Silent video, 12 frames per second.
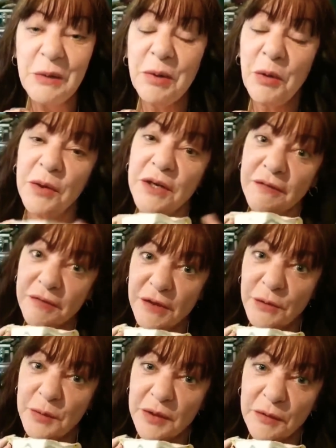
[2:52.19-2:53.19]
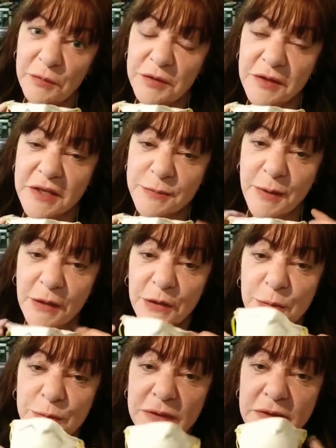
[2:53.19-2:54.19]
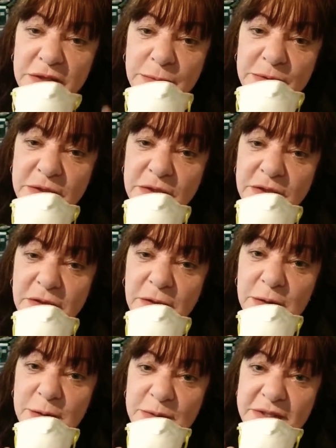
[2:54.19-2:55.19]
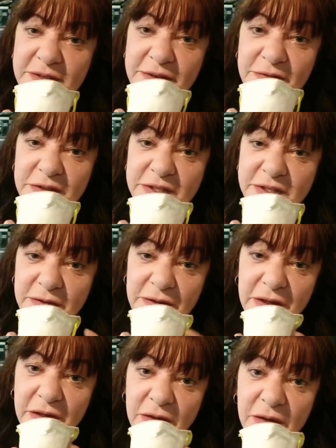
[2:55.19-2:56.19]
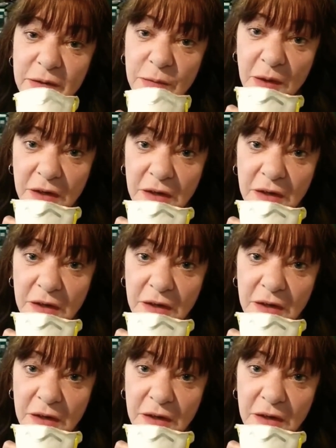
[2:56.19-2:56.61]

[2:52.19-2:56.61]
But whenever you're working with glass powder, please be sure to always be safe in the studio and